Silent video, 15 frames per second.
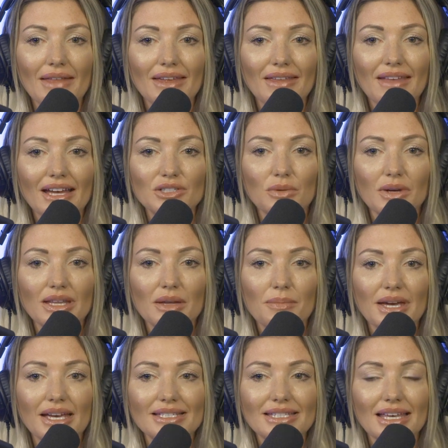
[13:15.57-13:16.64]
I think that's really the
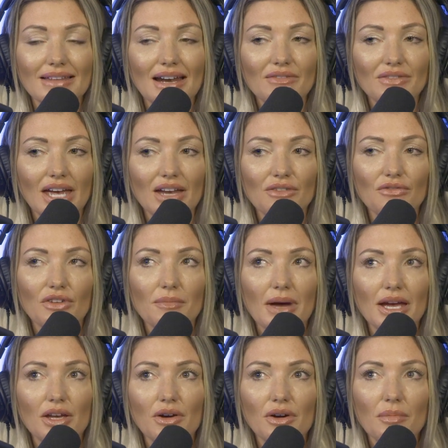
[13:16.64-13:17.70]
biggest thing that I've gained from
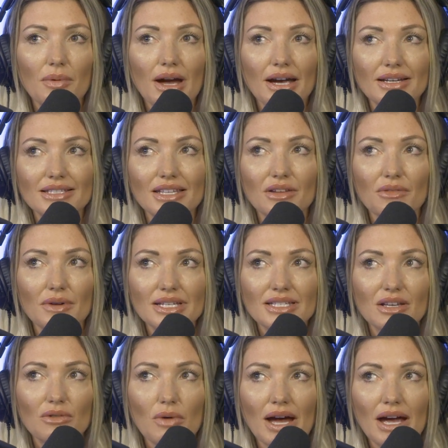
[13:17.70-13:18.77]
my yoga practice, and the
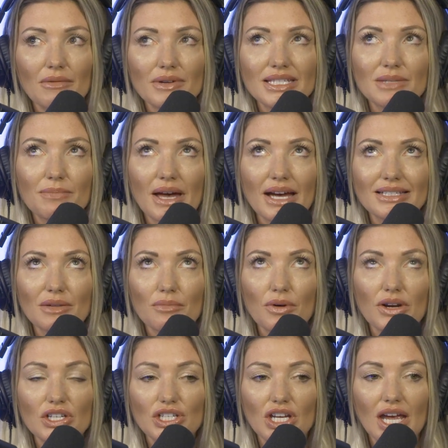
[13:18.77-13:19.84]
reason why I
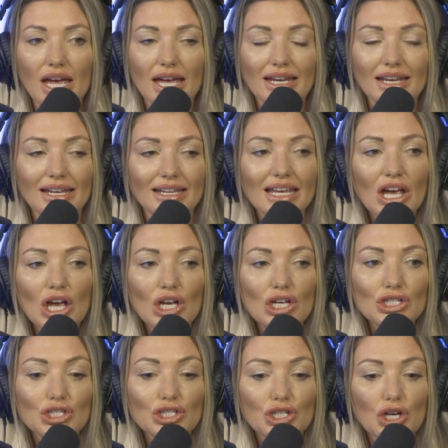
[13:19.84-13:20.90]
appreciate it
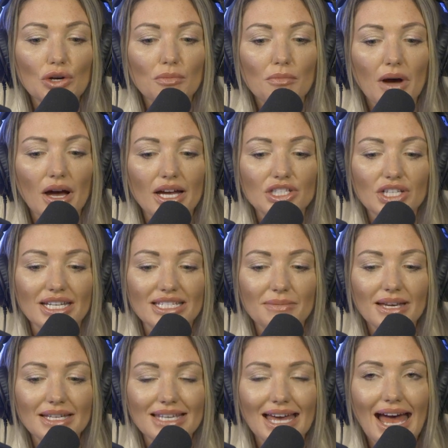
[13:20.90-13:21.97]
so much is
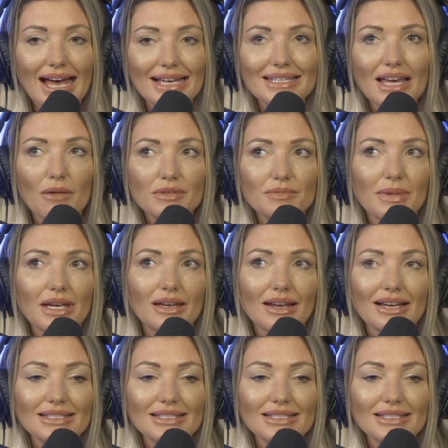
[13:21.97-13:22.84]
because it has helped me,